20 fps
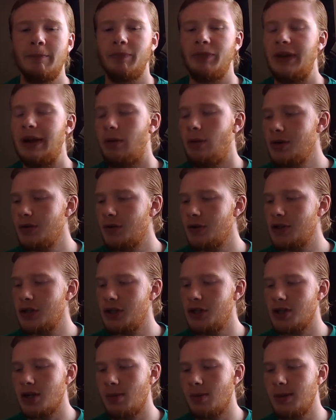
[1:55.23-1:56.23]
Now, West
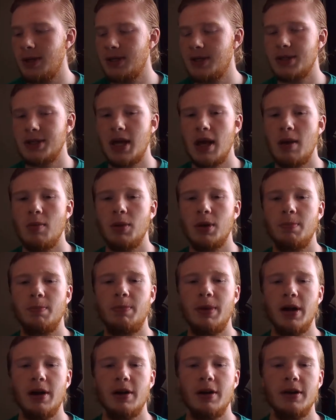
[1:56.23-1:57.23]
Virginia's coming into this game
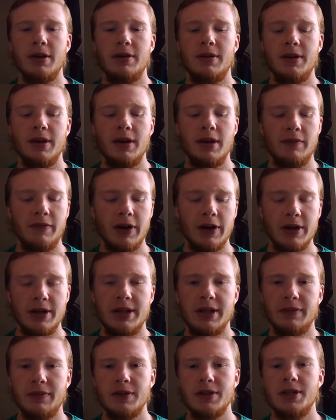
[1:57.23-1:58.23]
in a very
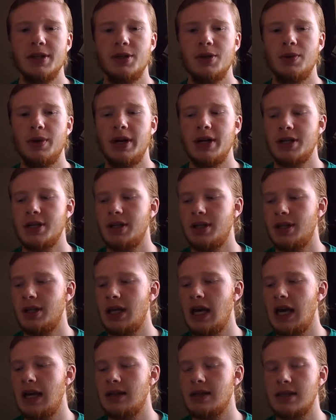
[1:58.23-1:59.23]
different situation than
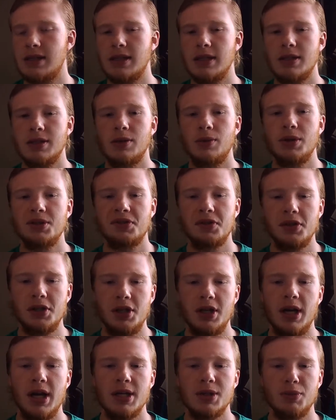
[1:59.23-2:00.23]
Kansas is. So, West
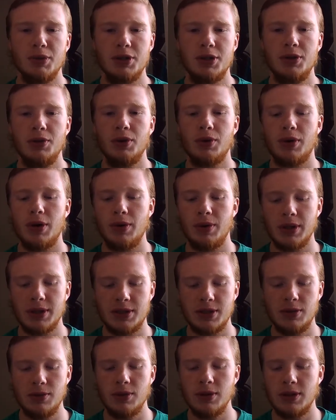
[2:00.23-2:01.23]
Virginia has won 2 in a row
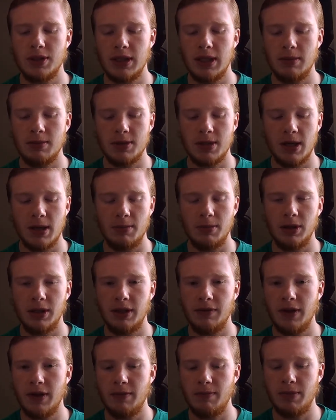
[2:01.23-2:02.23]
against 2 good teams. I
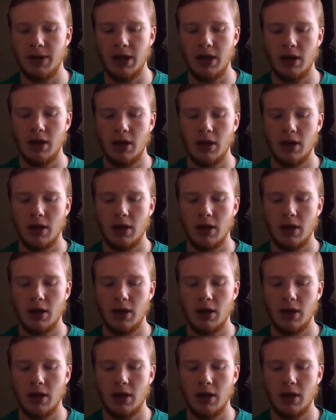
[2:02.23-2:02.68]
believe they beat